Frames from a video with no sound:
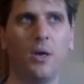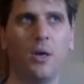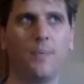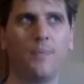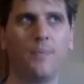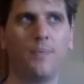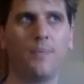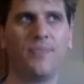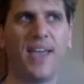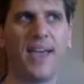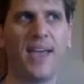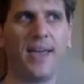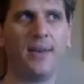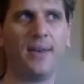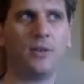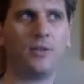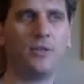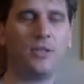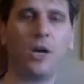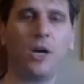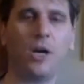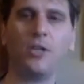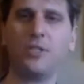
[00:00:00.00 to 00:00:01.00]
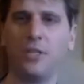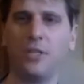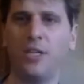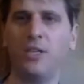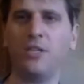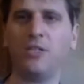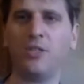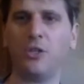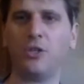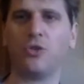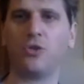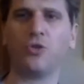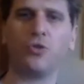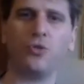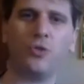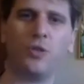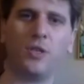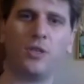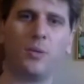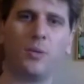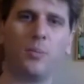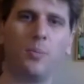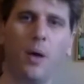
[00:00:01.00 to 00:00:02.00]
that does, is it true
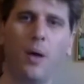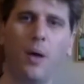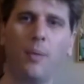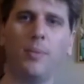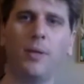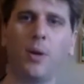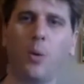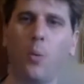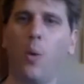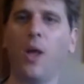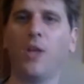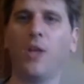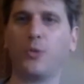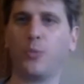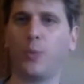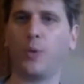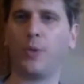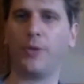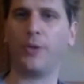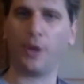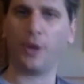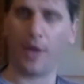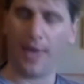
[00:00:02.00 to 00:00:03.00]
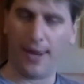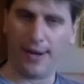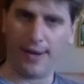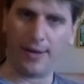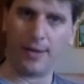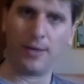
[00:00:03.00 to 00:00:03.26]
that the public wants what they're getting,